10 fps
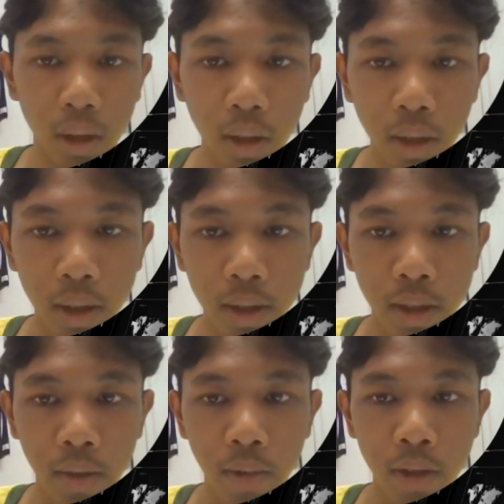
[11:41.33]
Here are
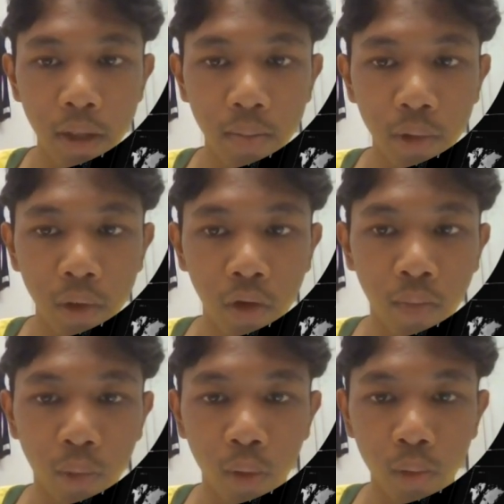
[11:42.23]
some examples of
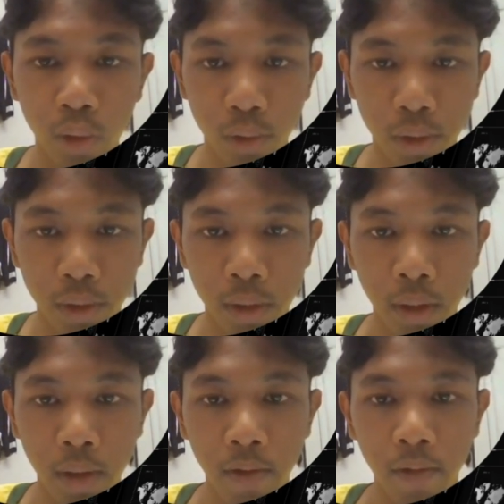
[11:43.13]
prompt use.
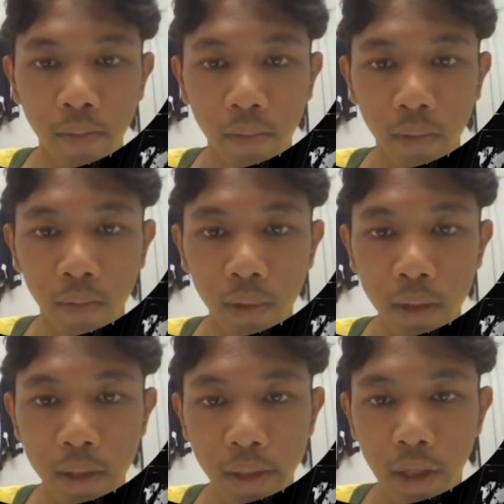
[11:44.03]

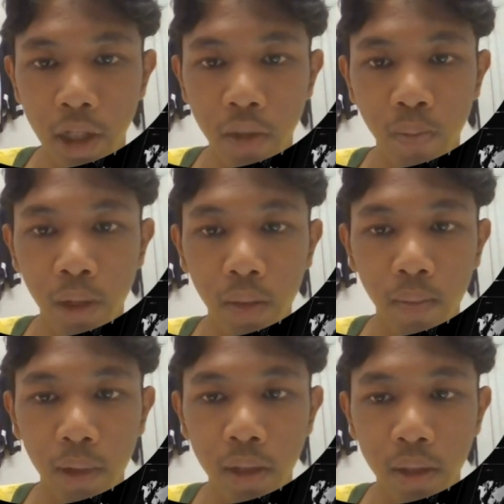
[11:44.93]
First, explain
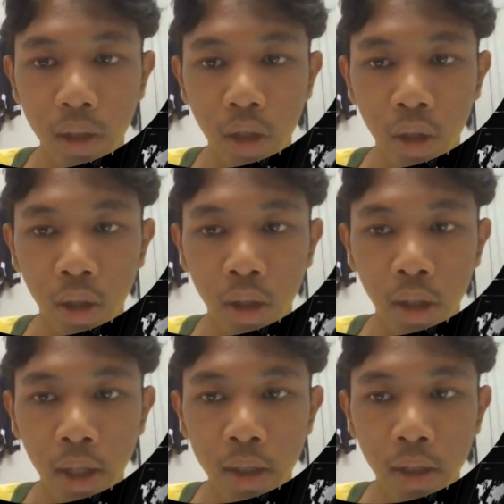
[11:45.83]
major security
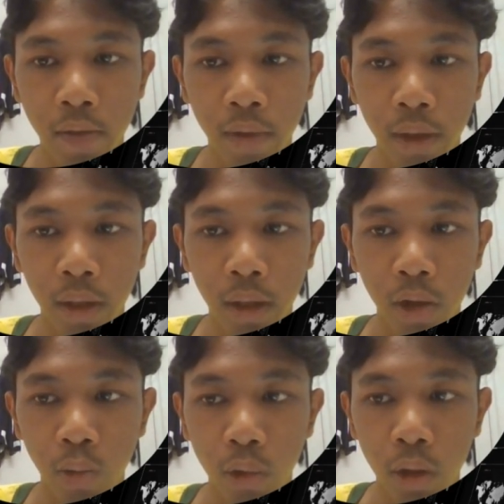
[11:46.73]
threats affecting
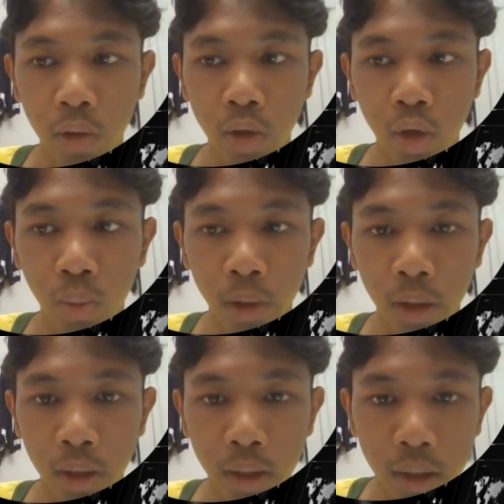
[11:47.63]
the Windows
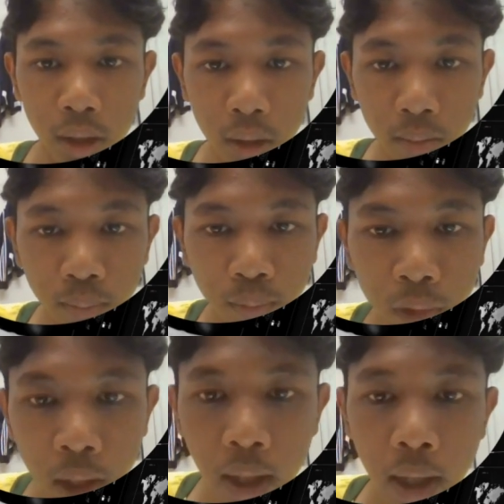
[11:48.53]
operating system,
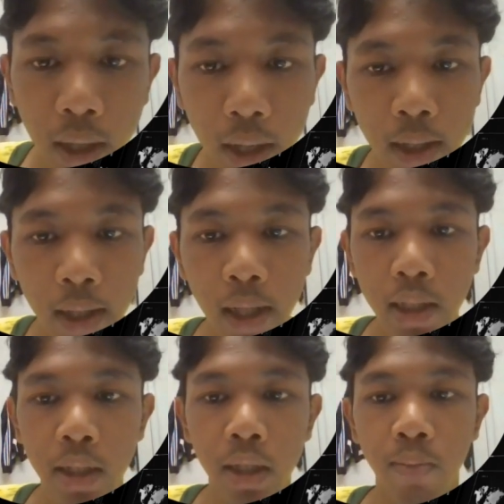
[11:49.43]

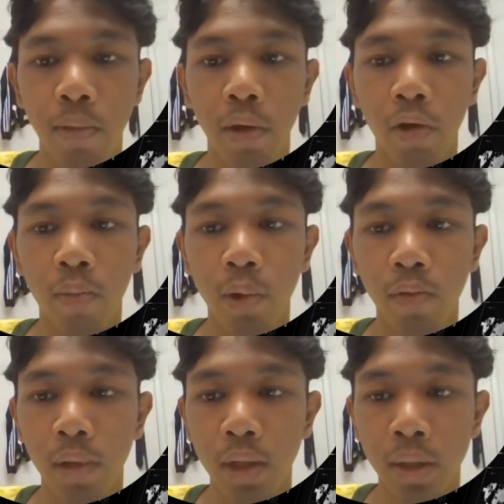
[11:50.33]
analyze the impact of
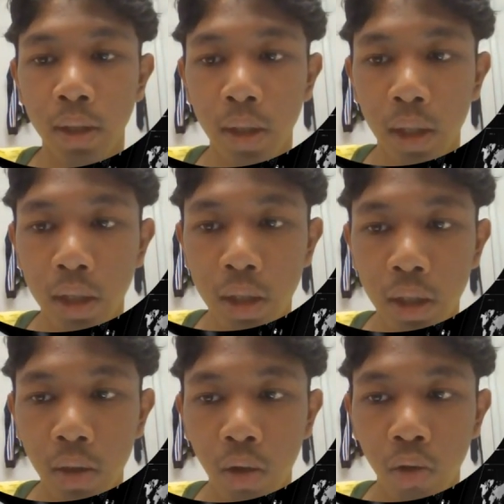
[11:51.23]
privilege
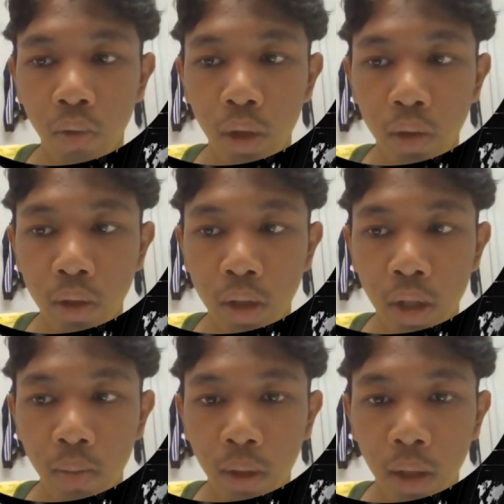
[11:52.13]
escalation on Windows
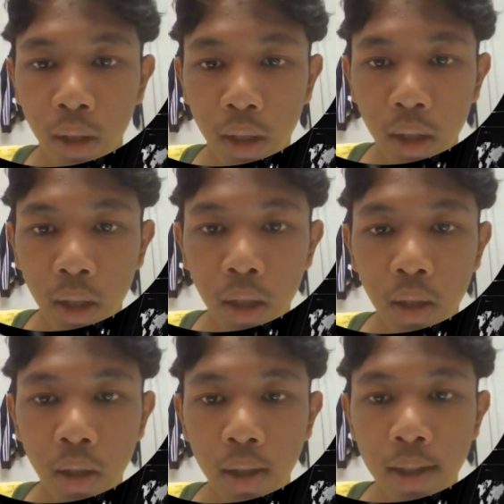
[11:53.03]
system integrity,